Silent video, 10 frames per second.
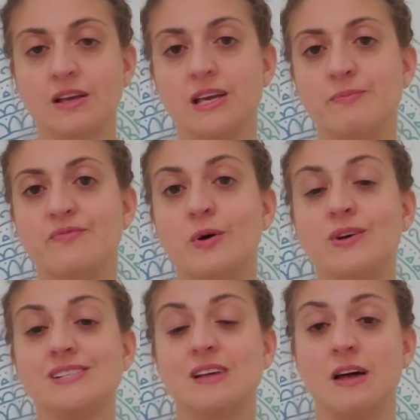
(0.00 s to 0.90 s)
Keep
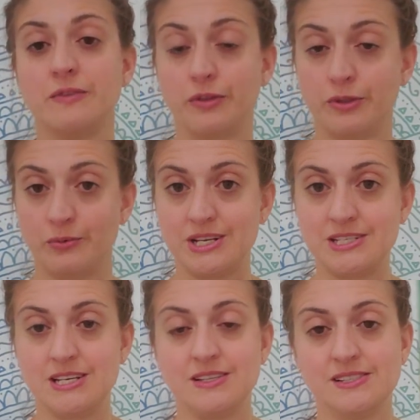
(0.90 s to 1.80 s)
focused on the
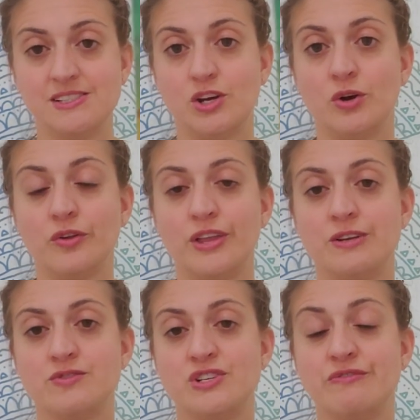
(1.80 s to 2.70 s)
3D. This is Earth
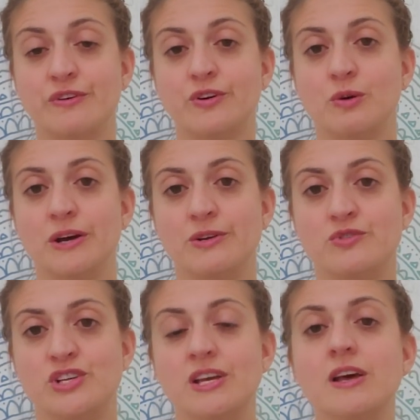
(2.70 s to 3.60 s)
energy, Virgo
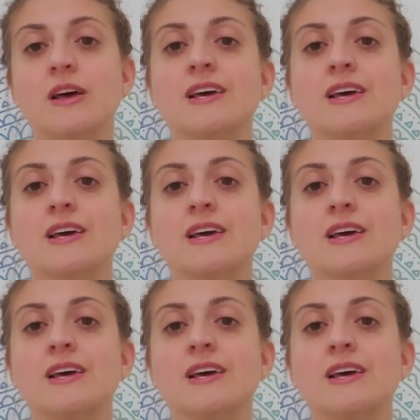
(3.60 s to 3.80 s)
energy.